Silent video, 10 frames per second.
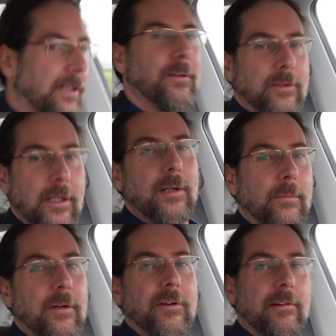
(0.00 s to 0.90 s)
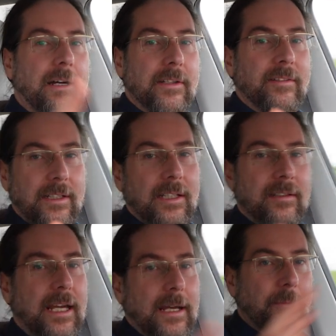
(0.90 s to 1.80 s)
you move around. I see
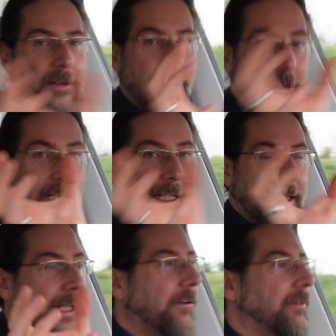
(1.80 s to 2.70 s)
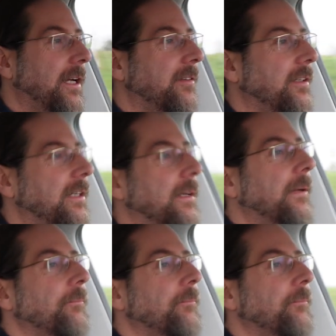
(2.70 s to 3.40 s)
this camera shake like crazy.